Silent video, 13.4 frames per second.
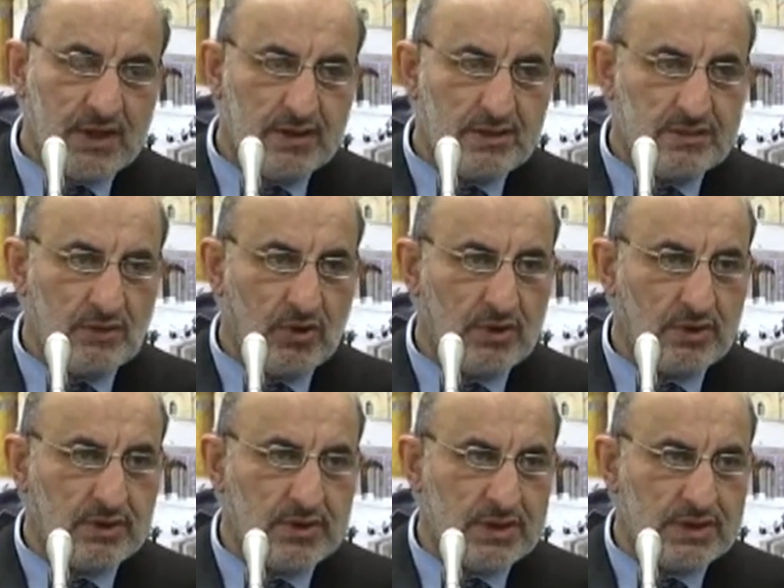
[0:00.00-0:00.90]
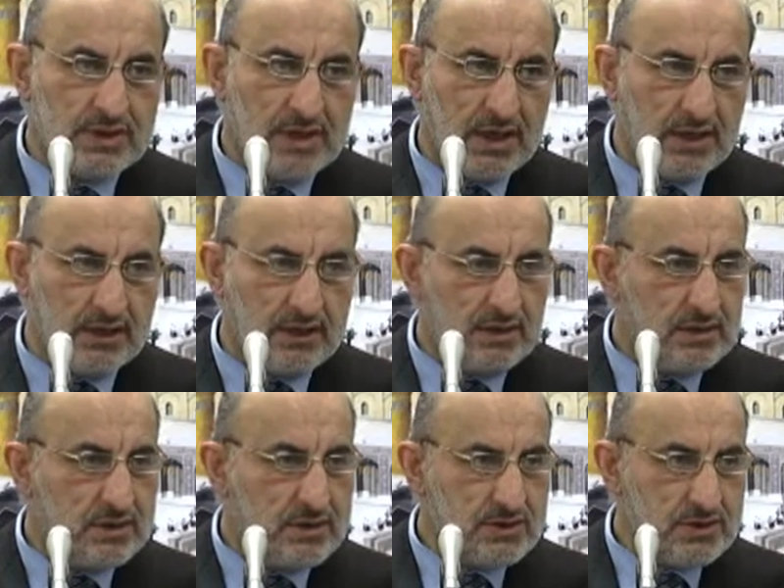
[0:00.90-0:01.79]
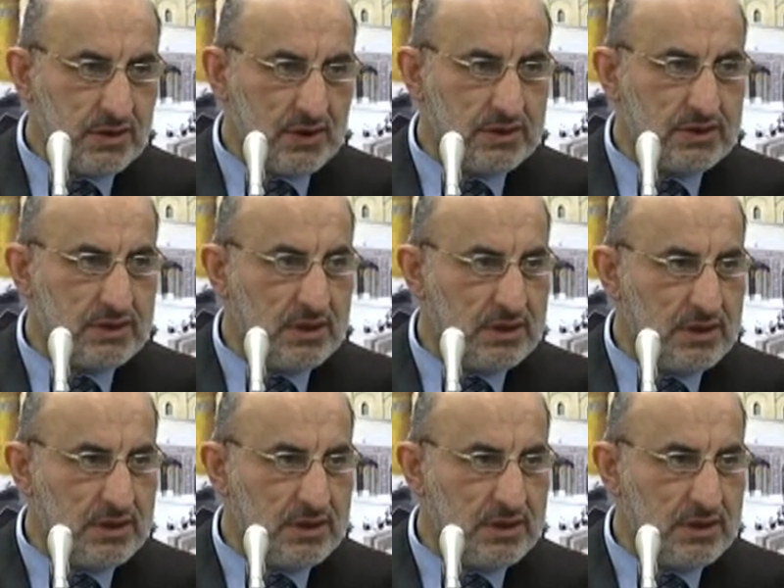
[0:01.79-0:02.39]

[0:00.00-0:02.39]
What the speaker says: small things like socks,